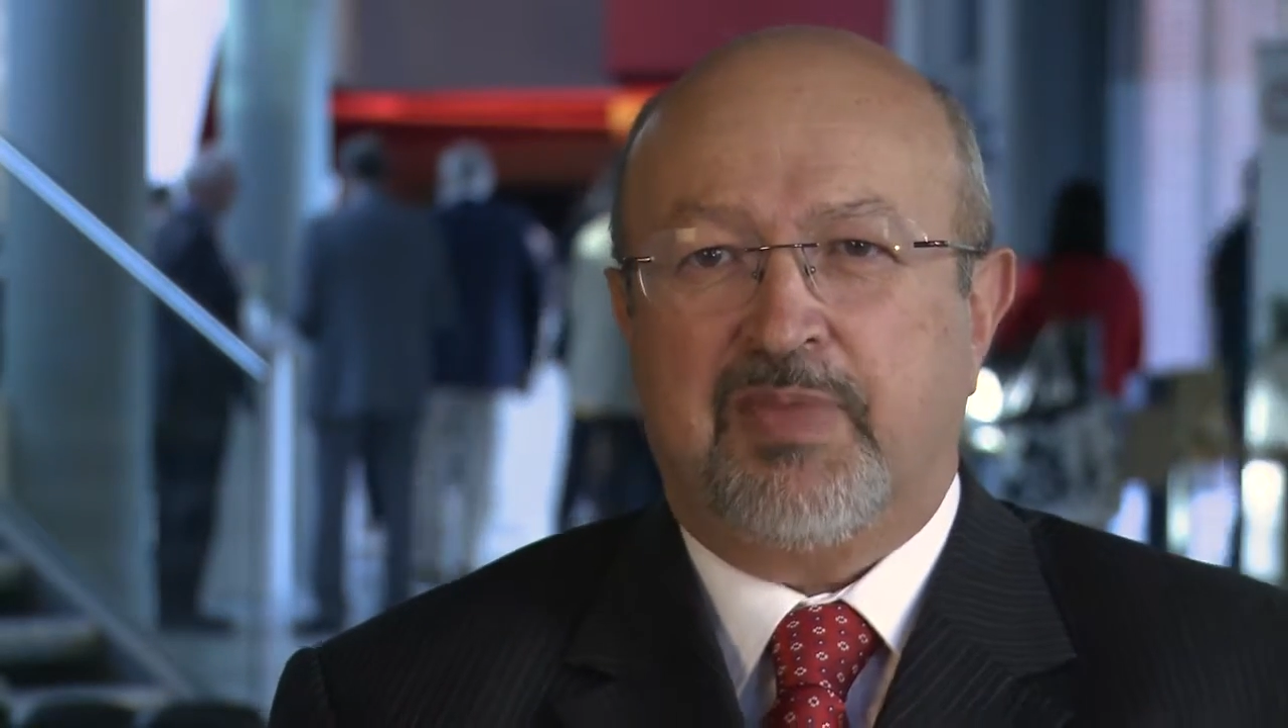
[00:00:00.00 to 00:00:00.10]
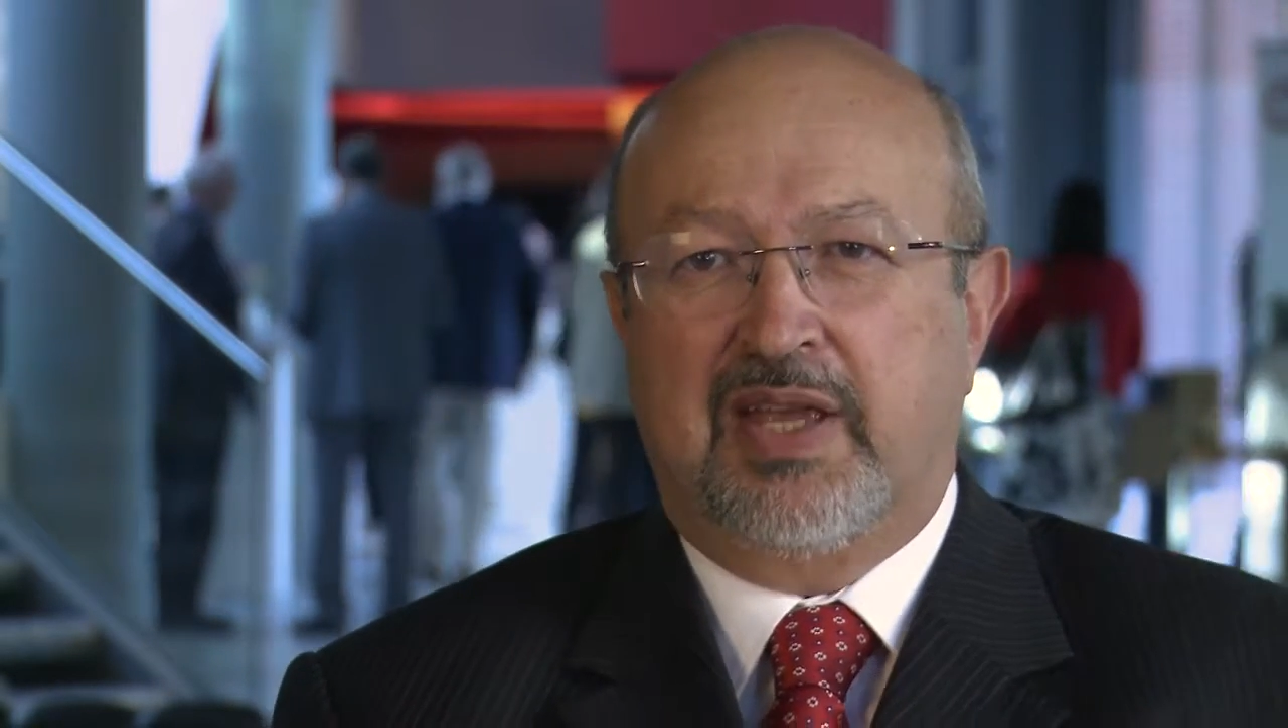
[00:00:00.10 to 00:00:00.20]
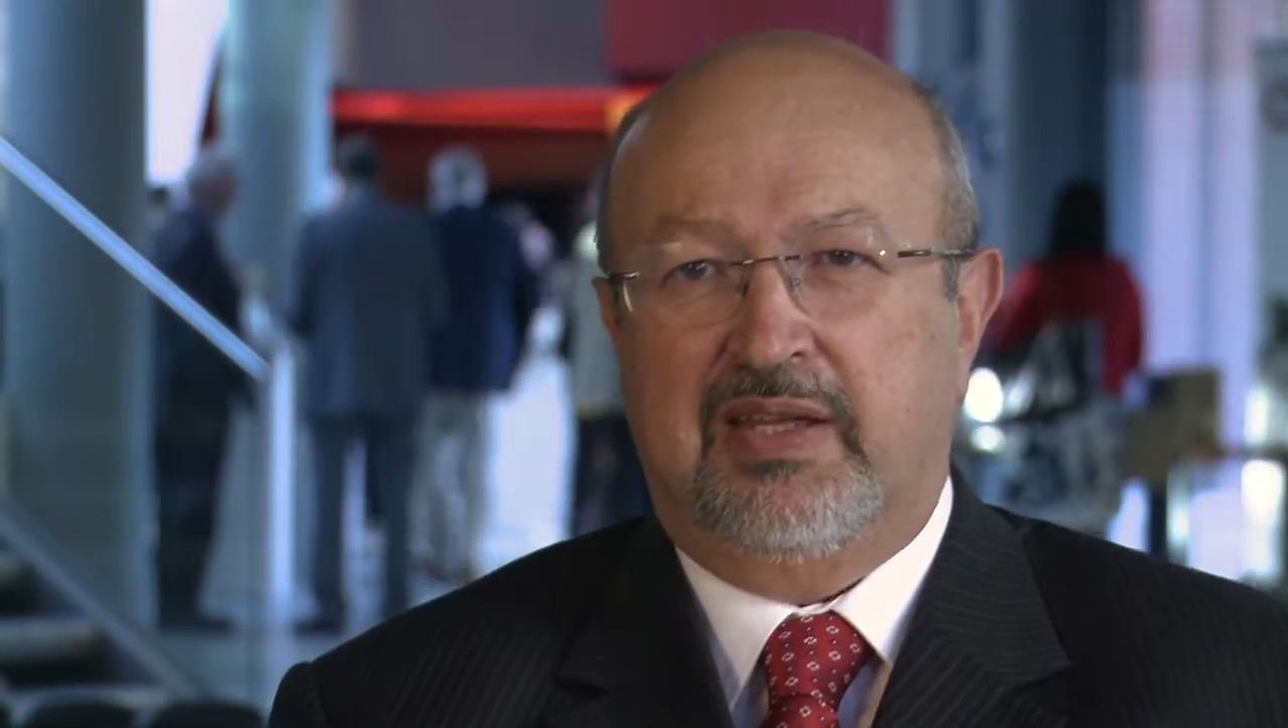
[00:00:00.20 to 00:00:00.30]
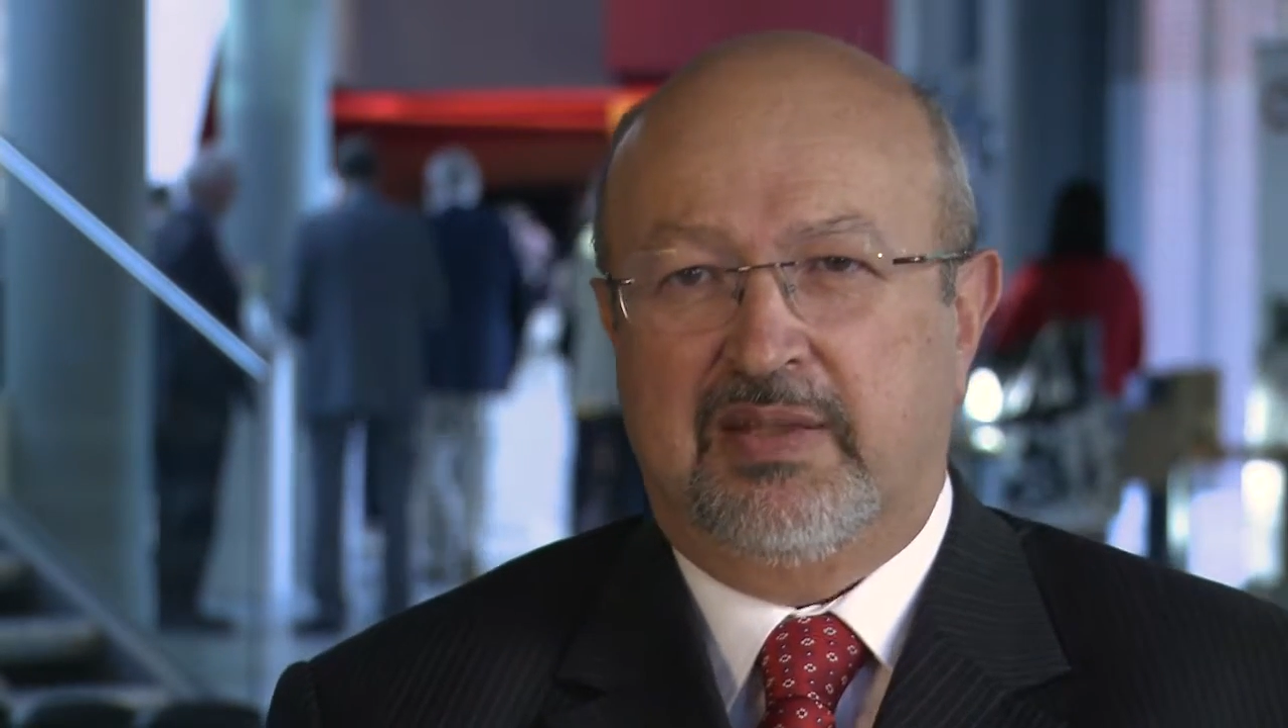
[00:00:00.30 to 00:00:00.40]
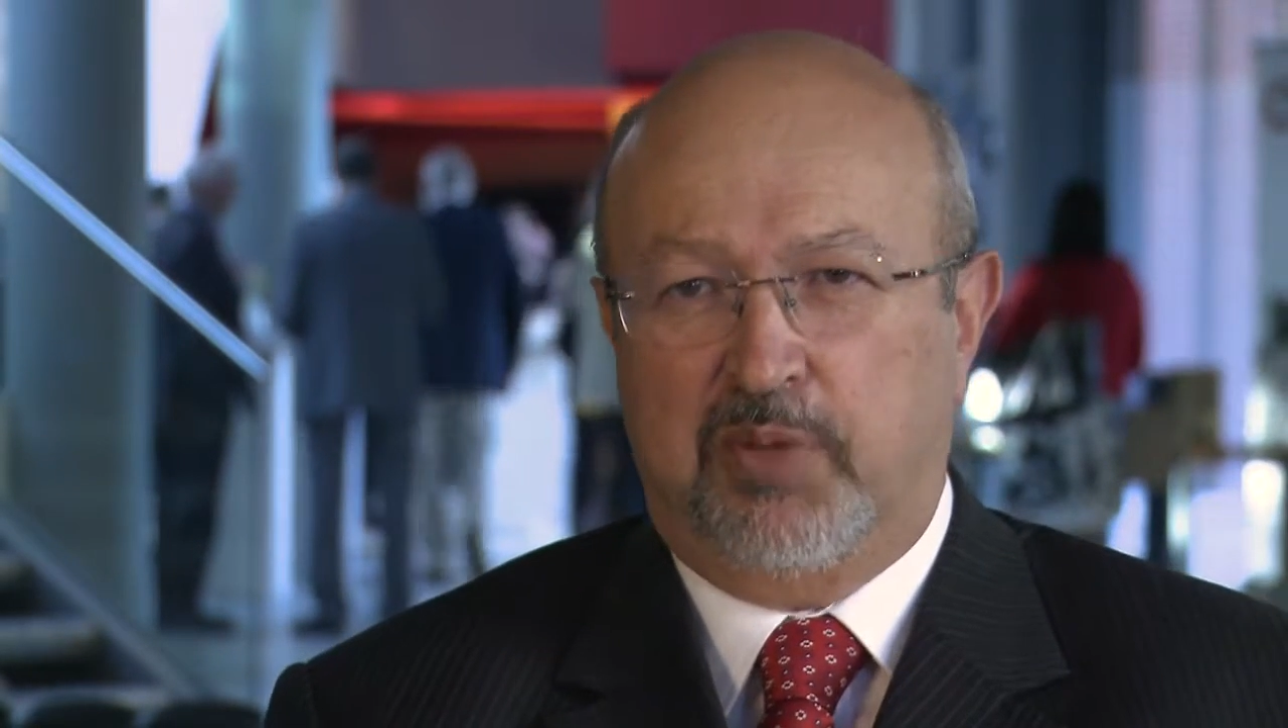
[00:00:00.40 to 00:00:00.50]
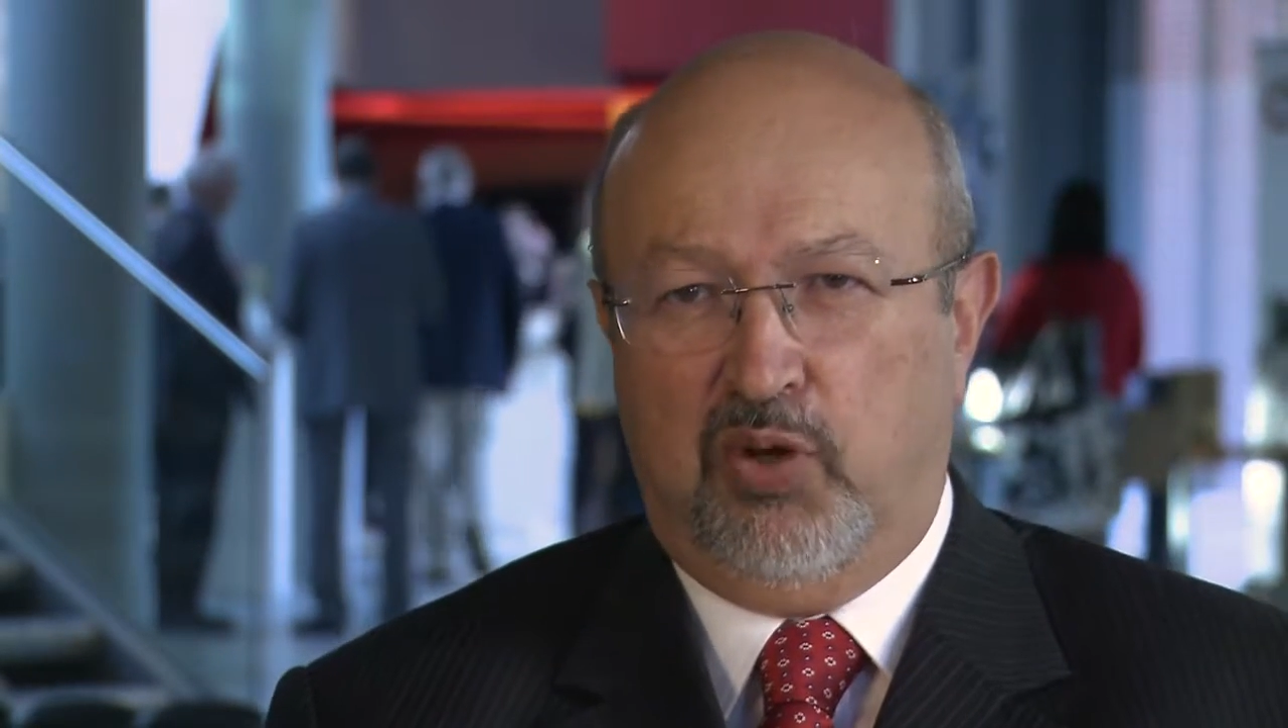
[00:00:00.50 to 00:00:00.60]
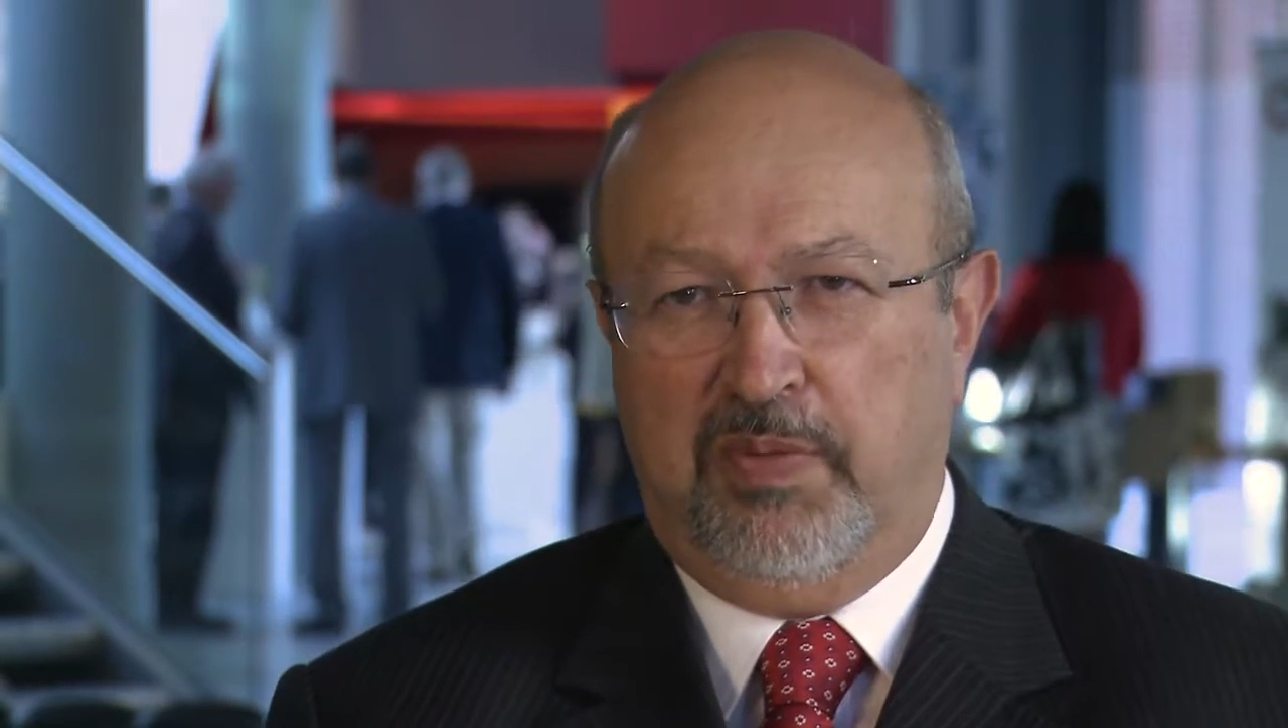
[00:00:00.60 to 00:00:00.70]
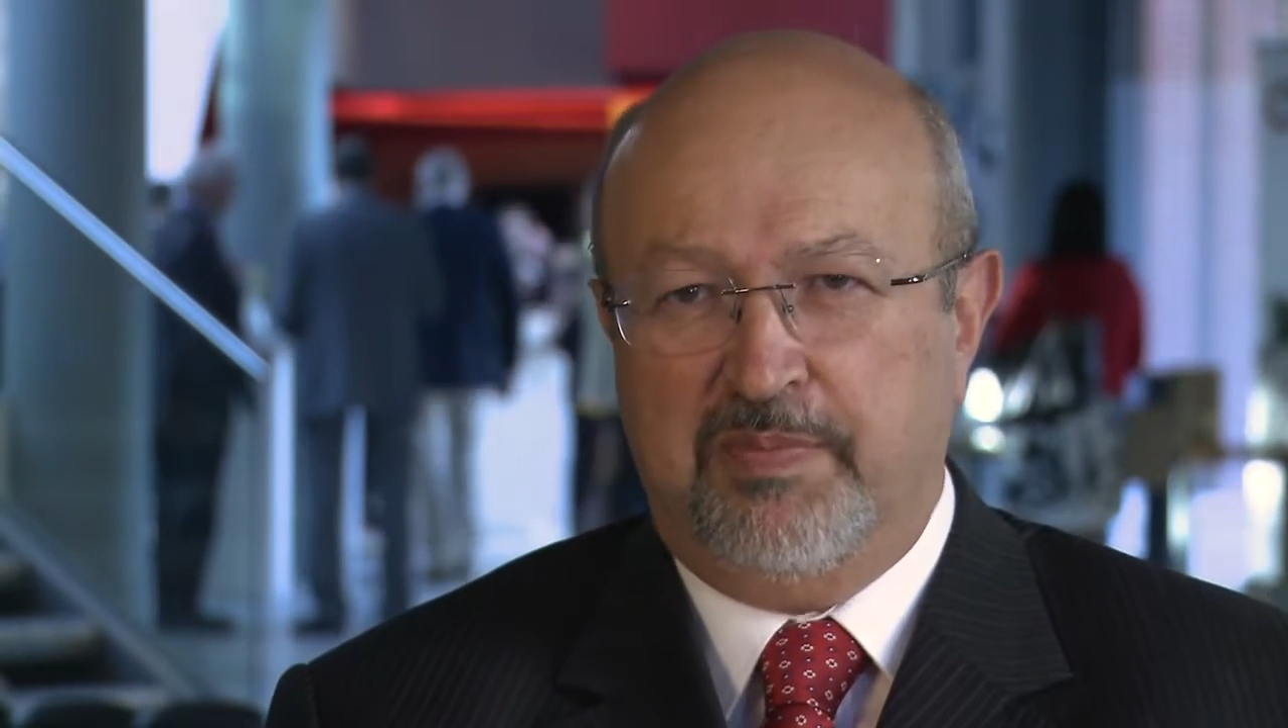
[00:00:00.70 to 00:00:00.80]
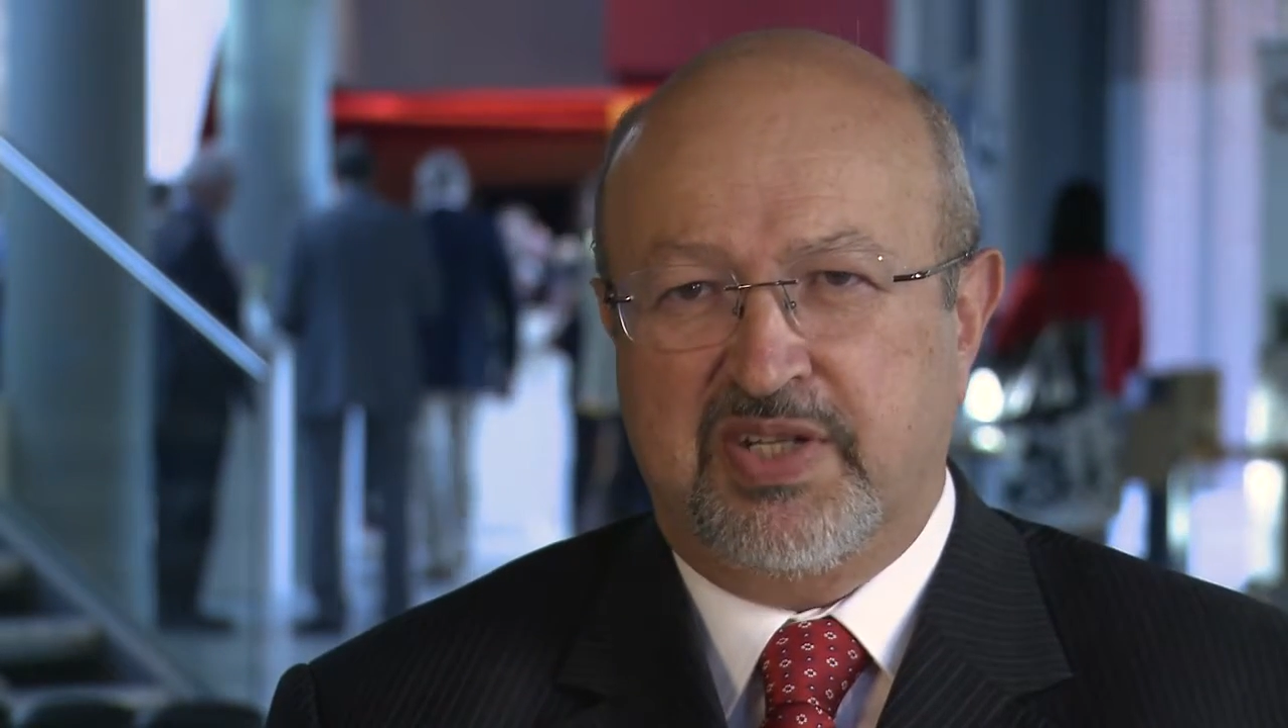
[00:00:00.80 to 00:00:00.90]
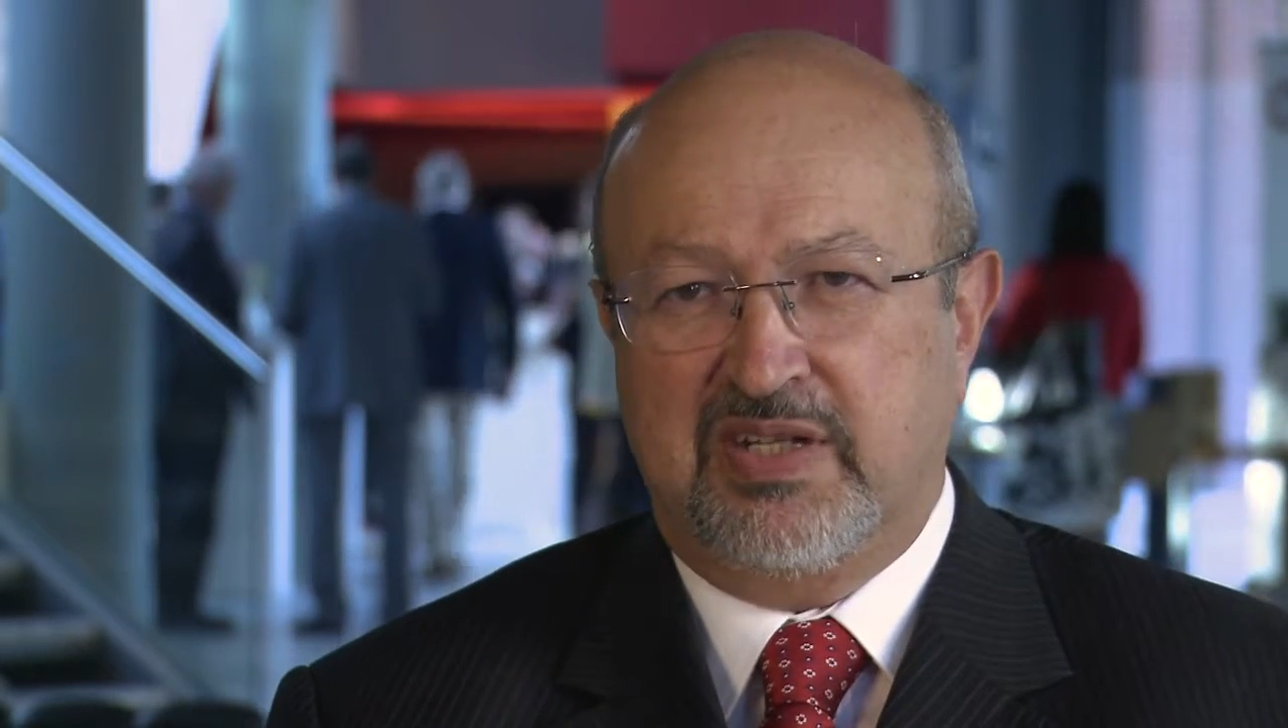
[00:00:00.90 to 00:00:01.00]
the
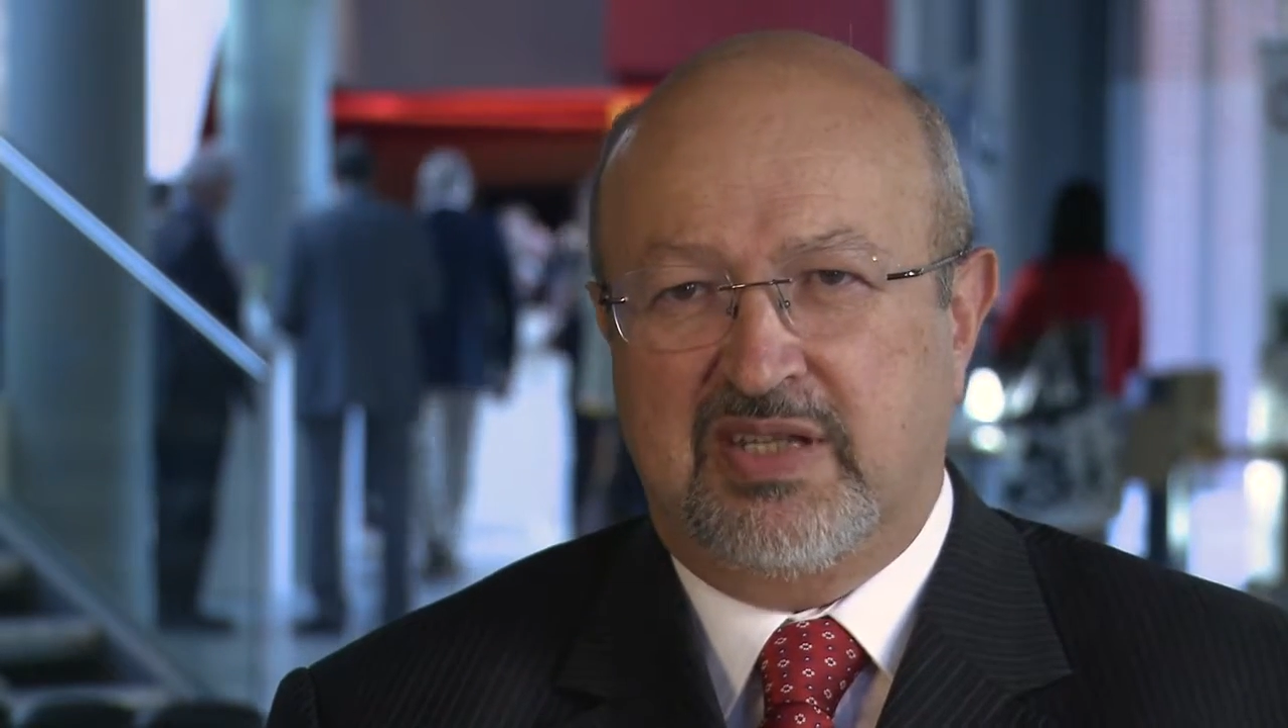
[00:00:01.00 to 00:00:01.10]
problems and